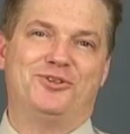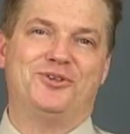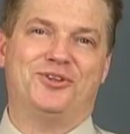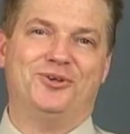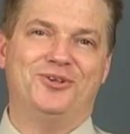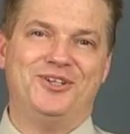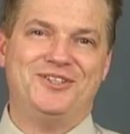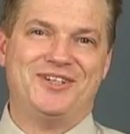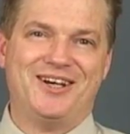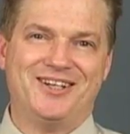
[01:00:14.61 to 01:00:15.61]
to 30
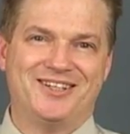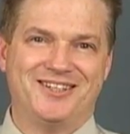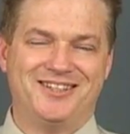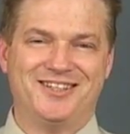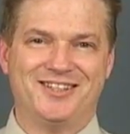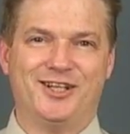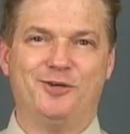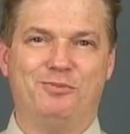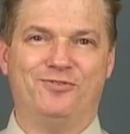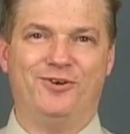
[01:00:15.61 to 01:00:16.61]
seconds to set
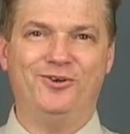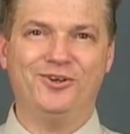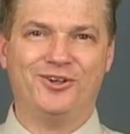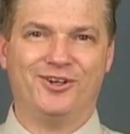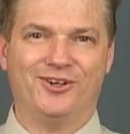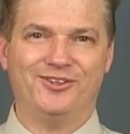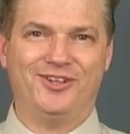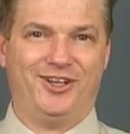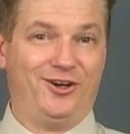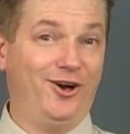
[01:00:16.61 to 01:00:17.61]
up a phone call to
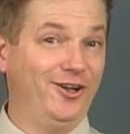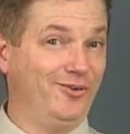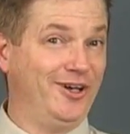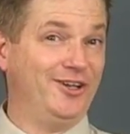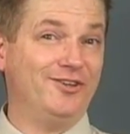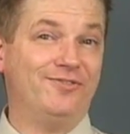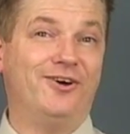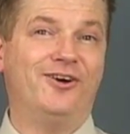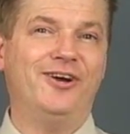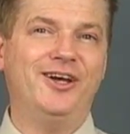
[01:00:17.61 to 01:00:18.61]
get all the way to the
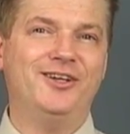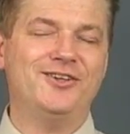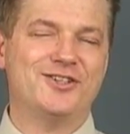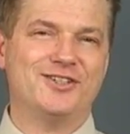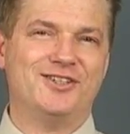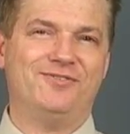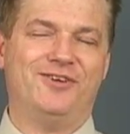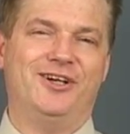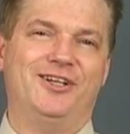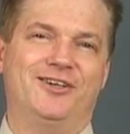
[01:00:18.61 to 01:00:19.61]
far end just to
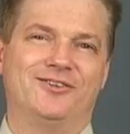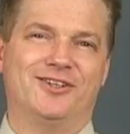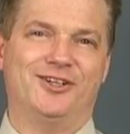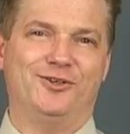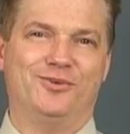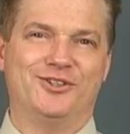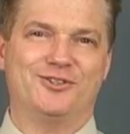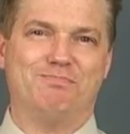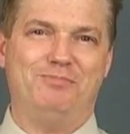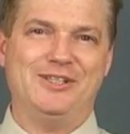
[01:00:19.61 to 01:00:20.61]
find out that it
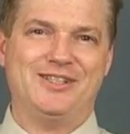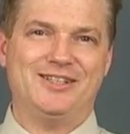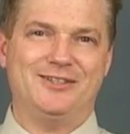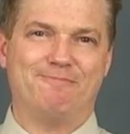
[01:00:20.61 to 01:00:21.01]
was busy.